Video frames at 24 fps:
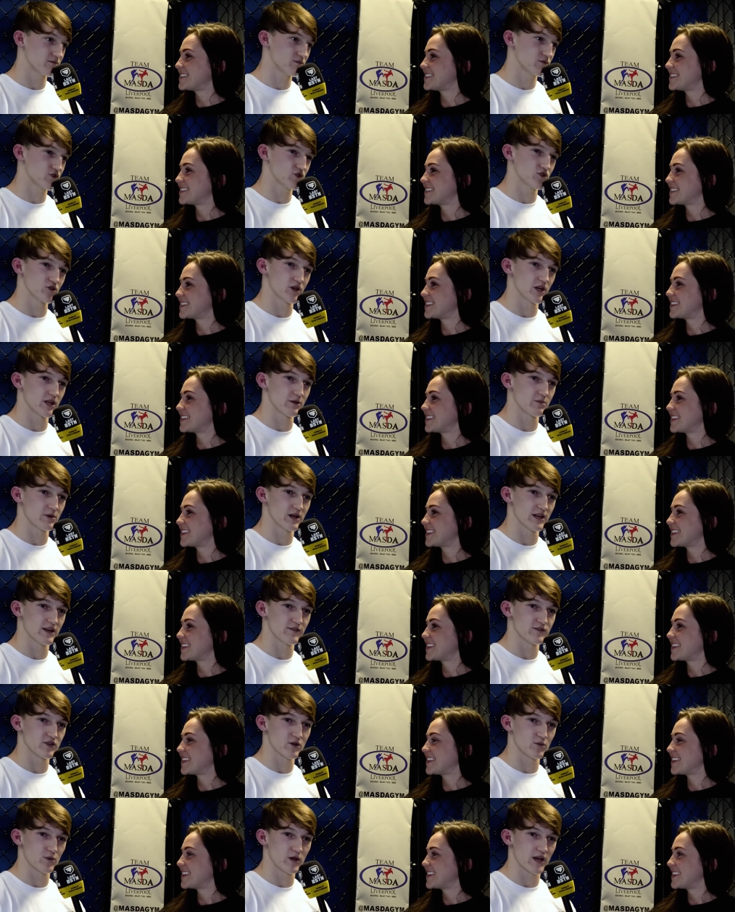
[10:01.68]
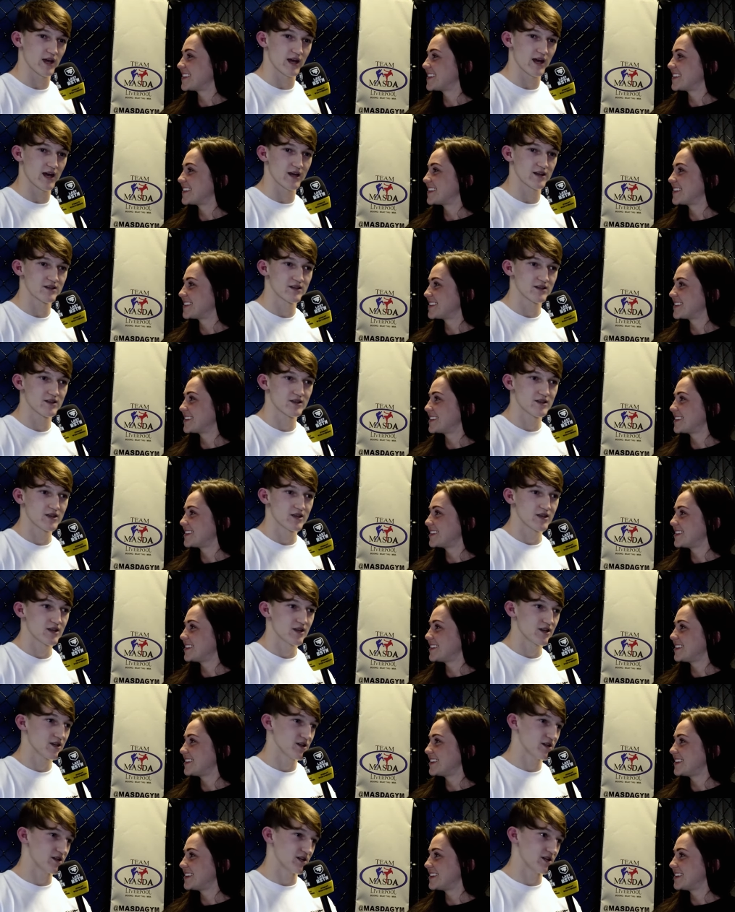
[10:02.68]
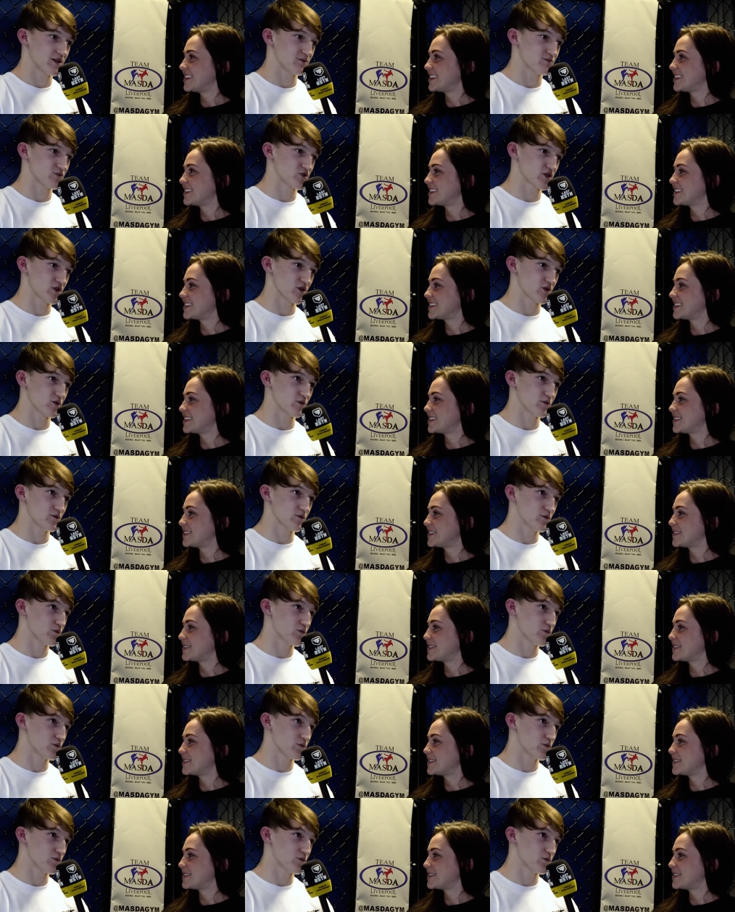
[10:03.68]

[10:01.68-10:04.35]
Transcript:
Speaker 1: truly believe that we are. So